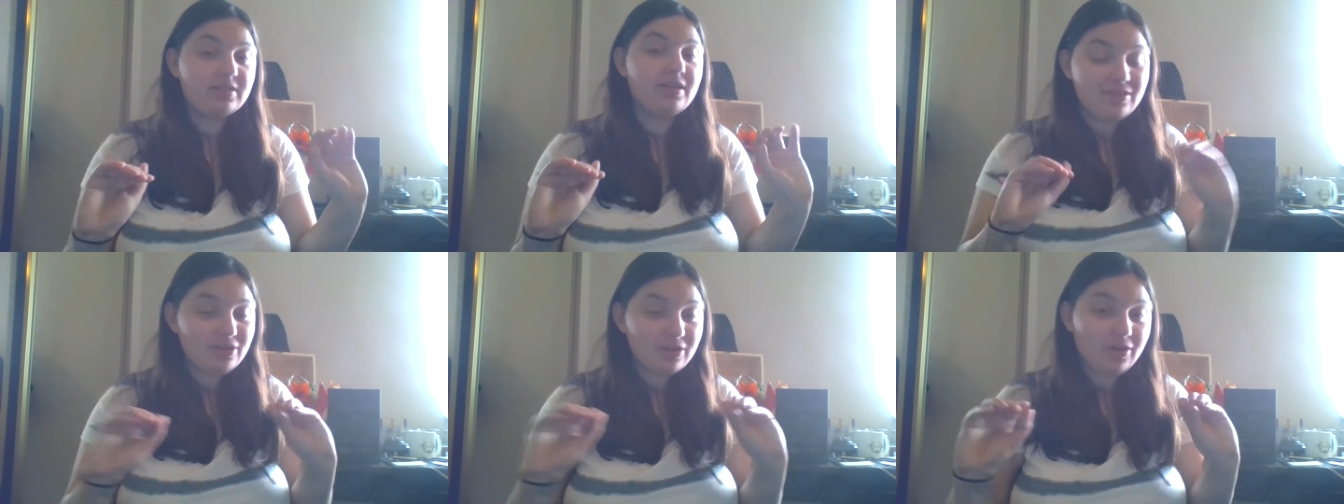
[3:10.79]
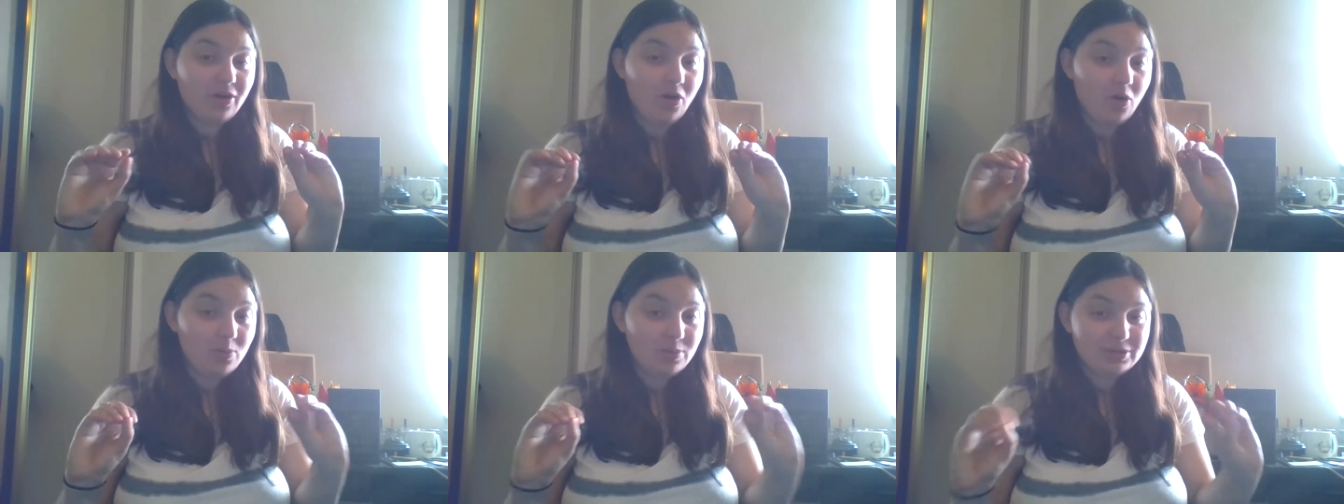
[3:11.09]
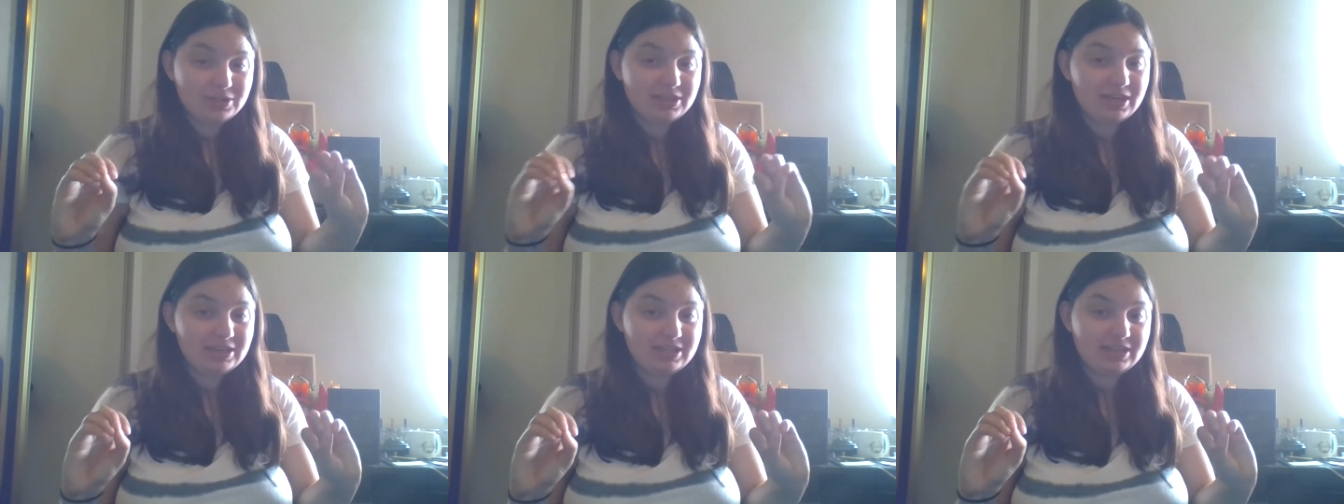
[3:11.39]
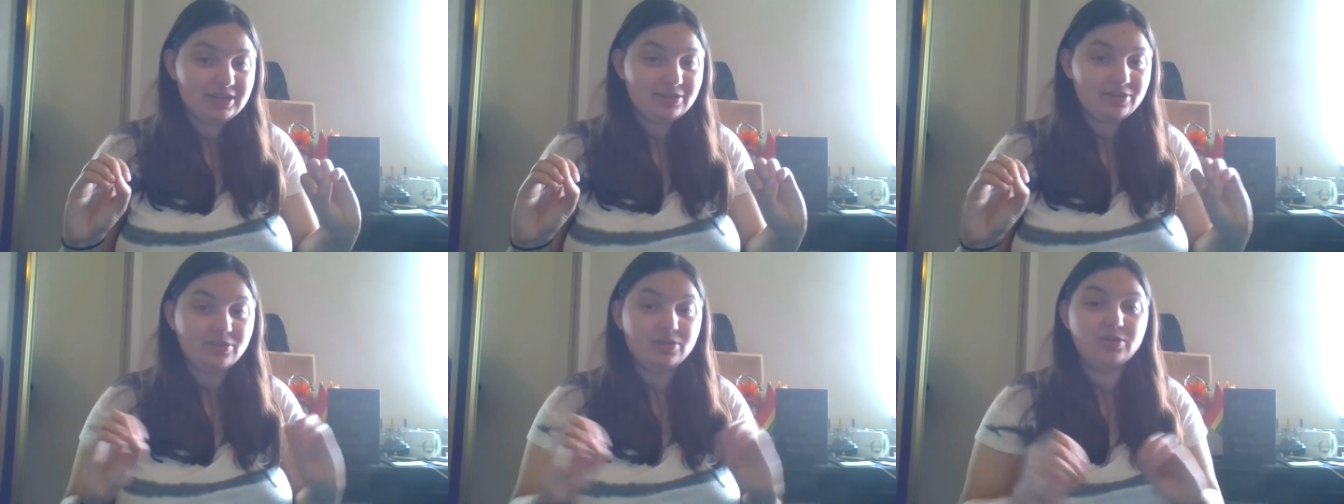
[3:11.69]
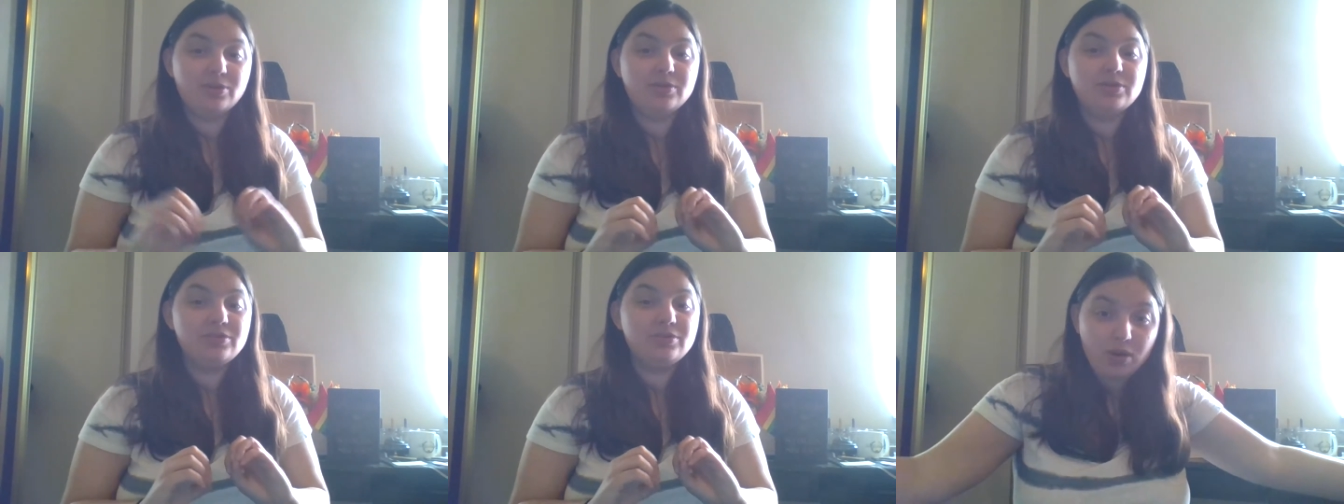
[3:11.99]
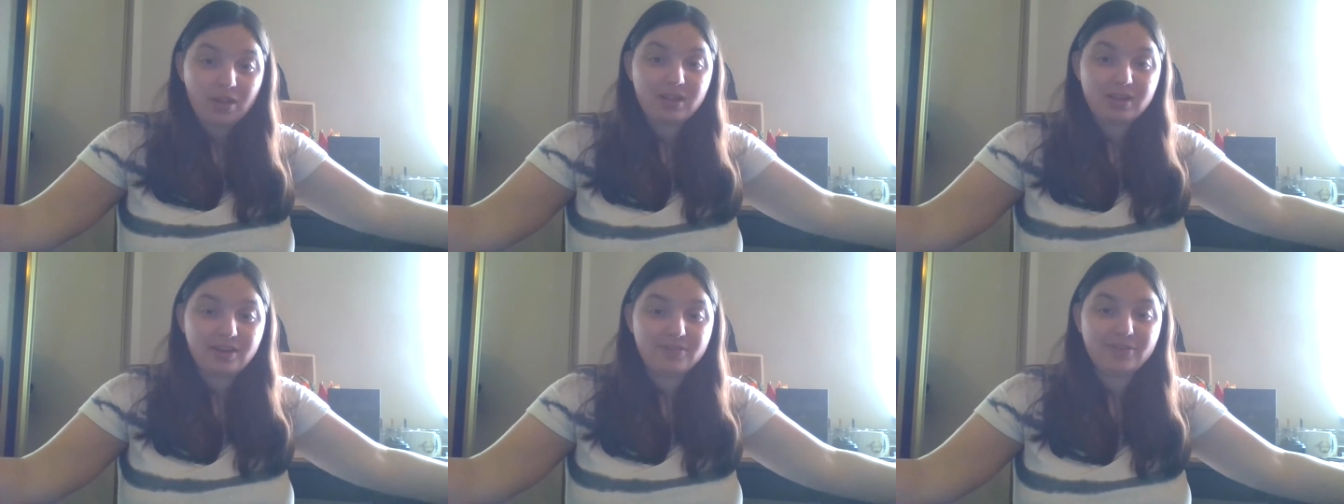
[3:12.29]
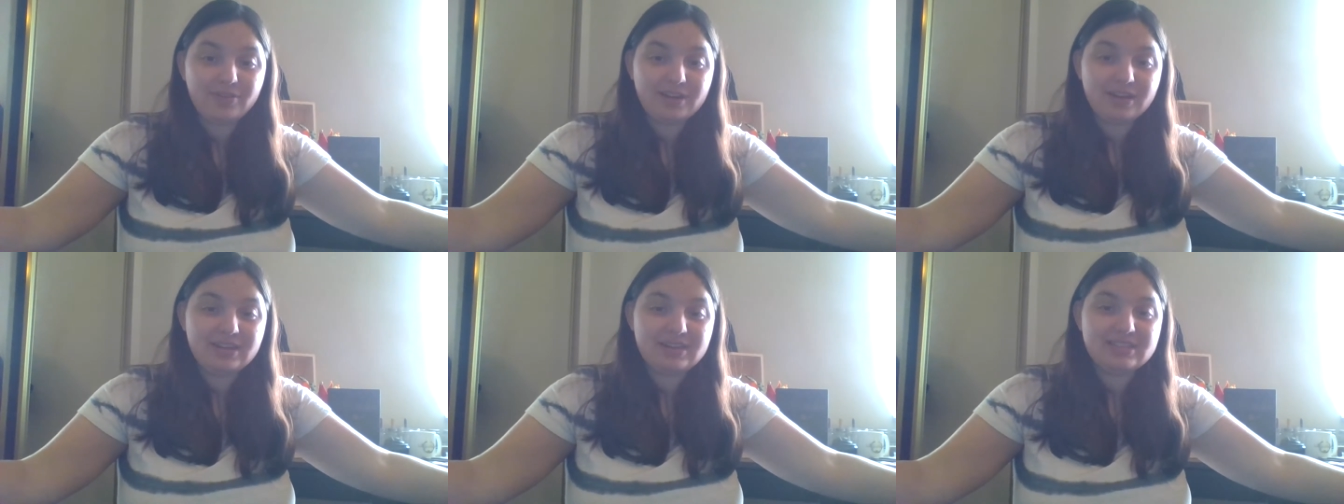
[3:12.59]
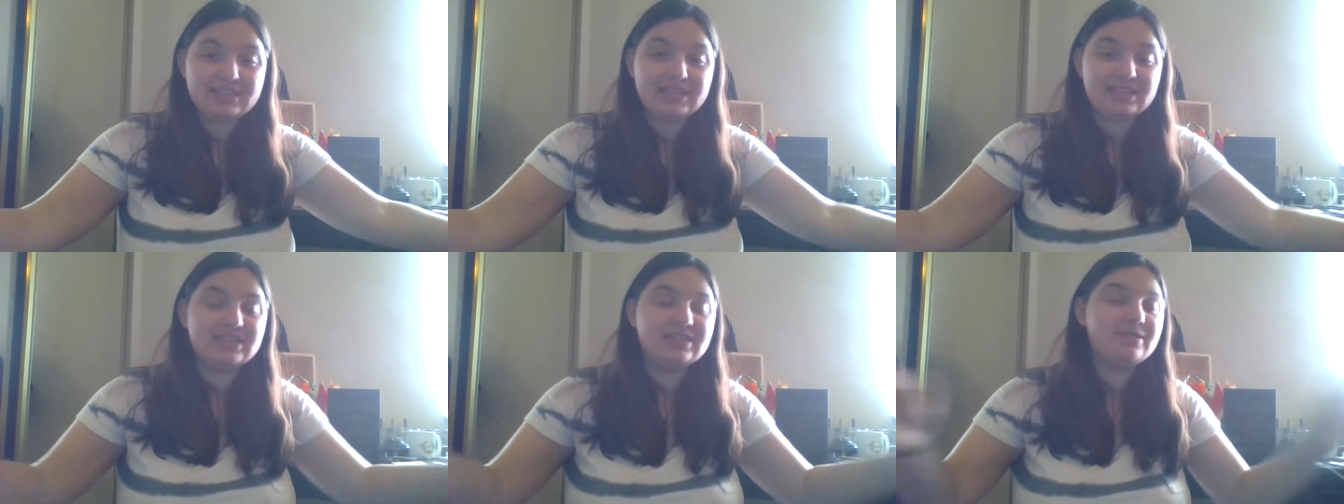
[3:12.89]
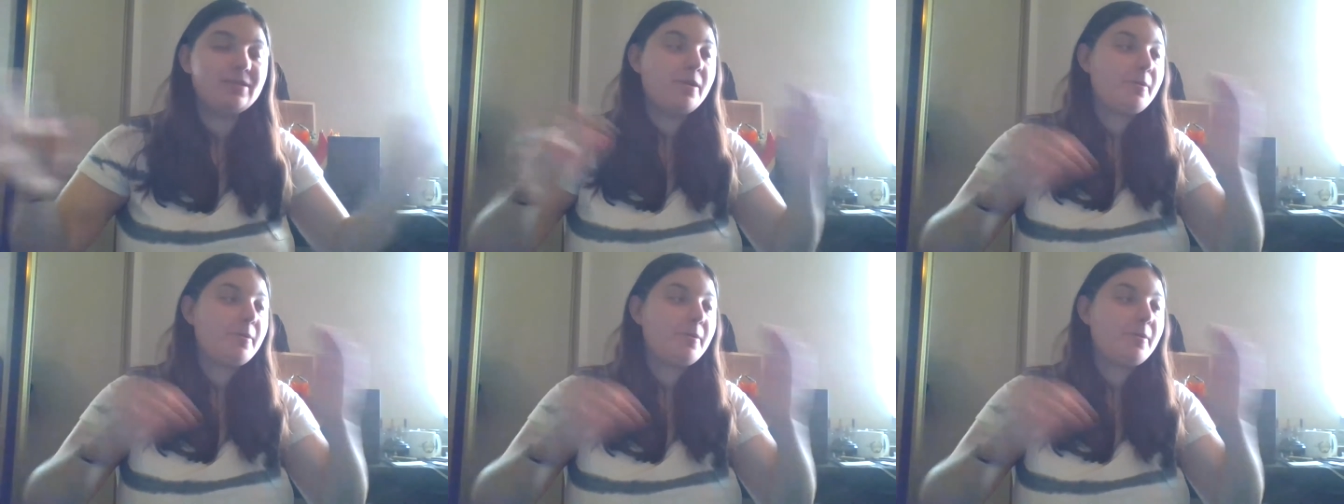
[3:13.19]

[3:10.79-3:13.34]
they look almost identical, totally different entities.